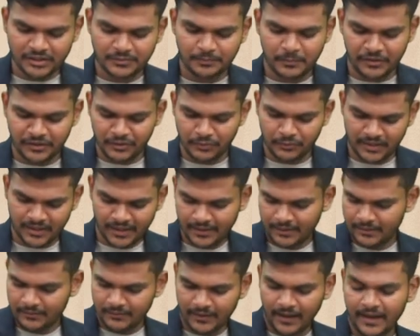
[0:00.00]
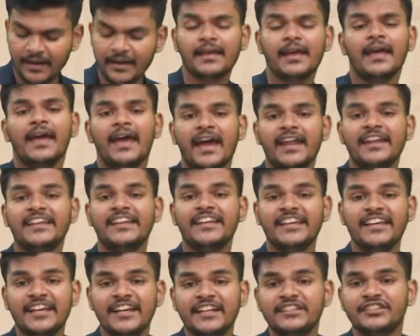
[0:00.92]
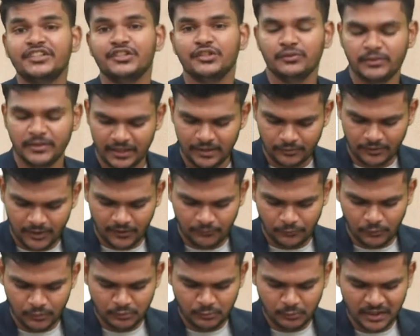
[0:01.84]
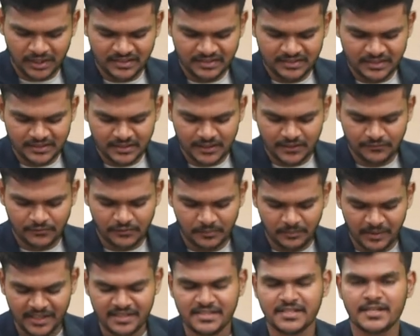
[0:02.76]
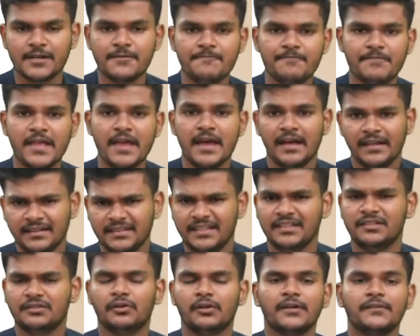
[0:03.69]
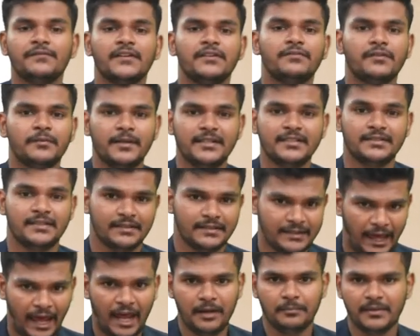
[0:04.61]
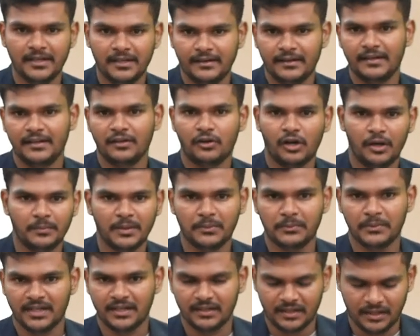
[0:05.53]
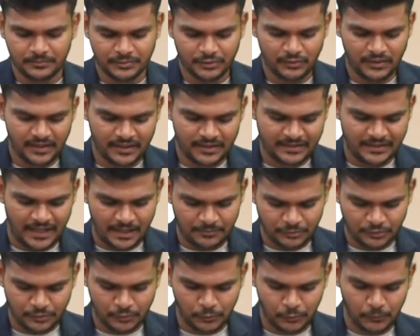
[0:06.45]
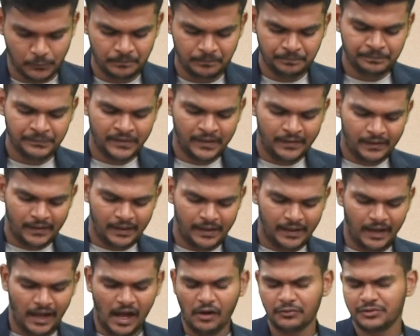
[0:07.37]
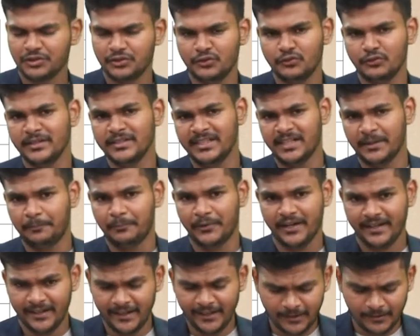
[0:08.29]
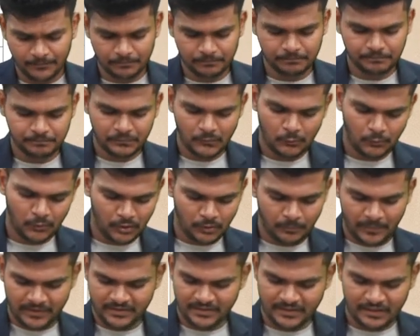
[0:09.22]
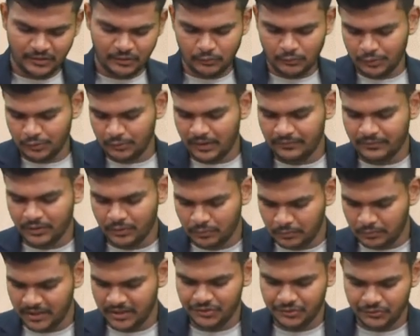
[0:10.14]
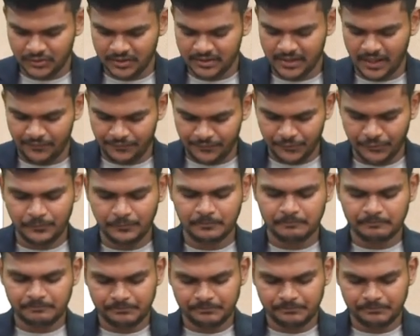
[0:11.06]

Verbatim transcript: per unit, right? And each unit, okay folks, what is this information? These sort of information can be really common when it comes to the exam. So how should you interpret it? Well, basically all you have to do is you just have to,